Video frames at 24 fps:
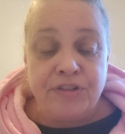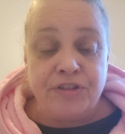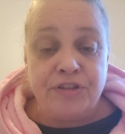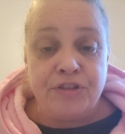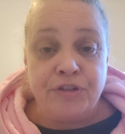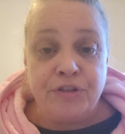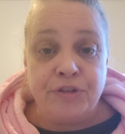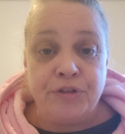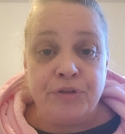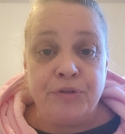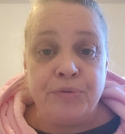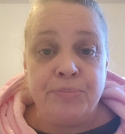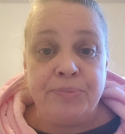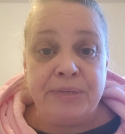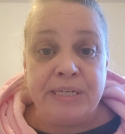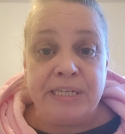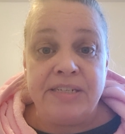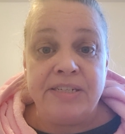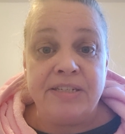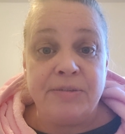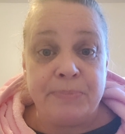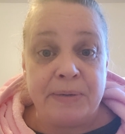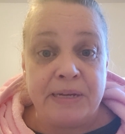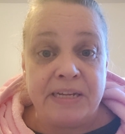to be
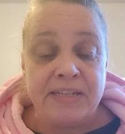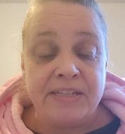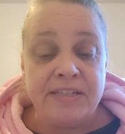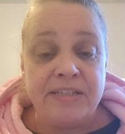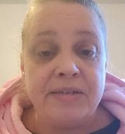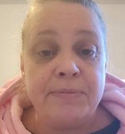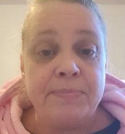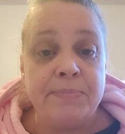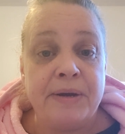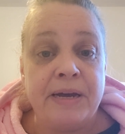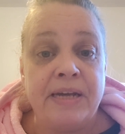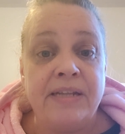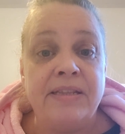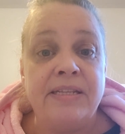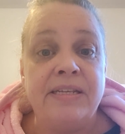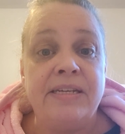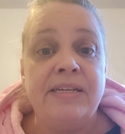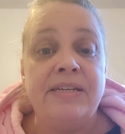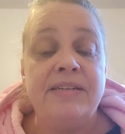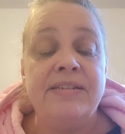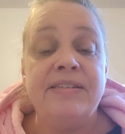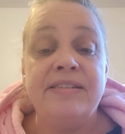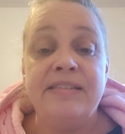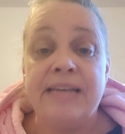dispensed by
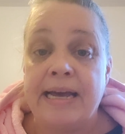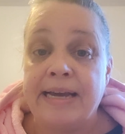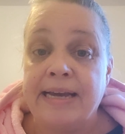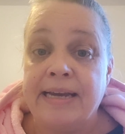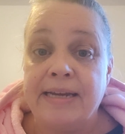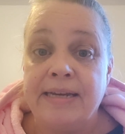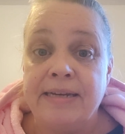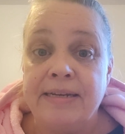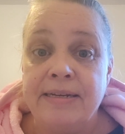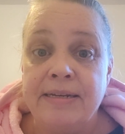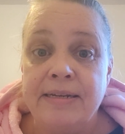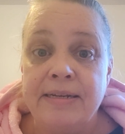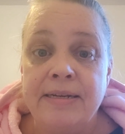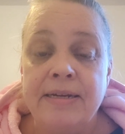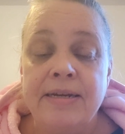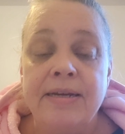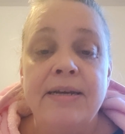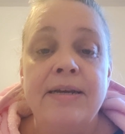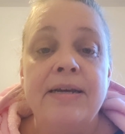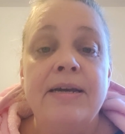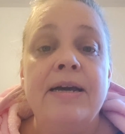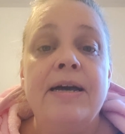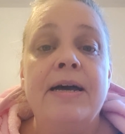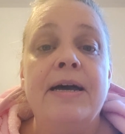the second
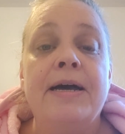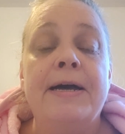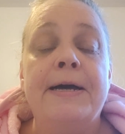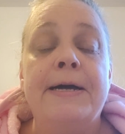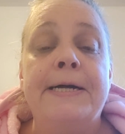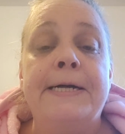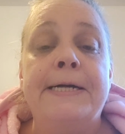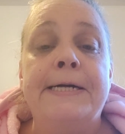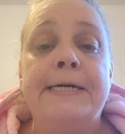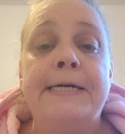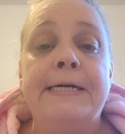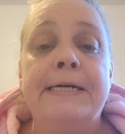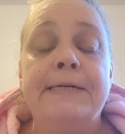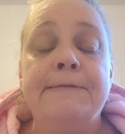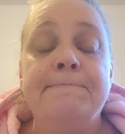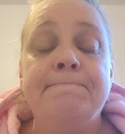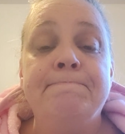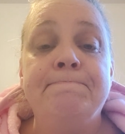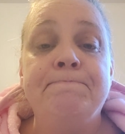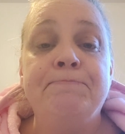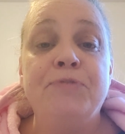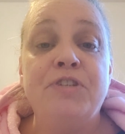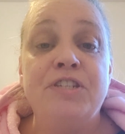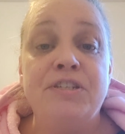
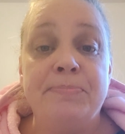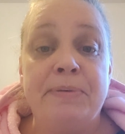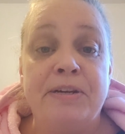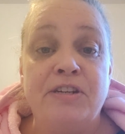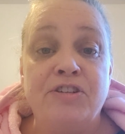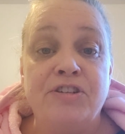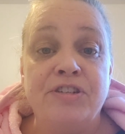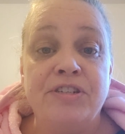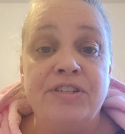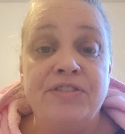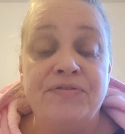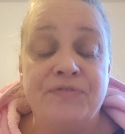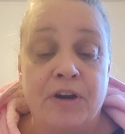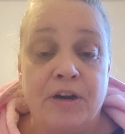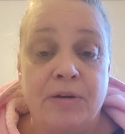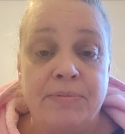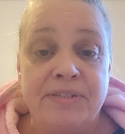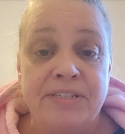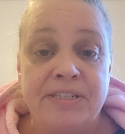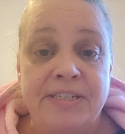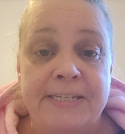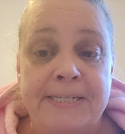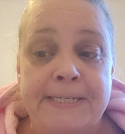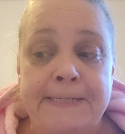specialist
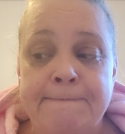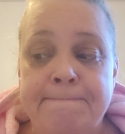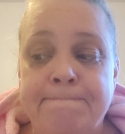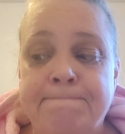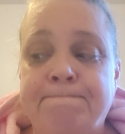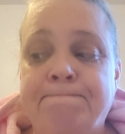pharmacy,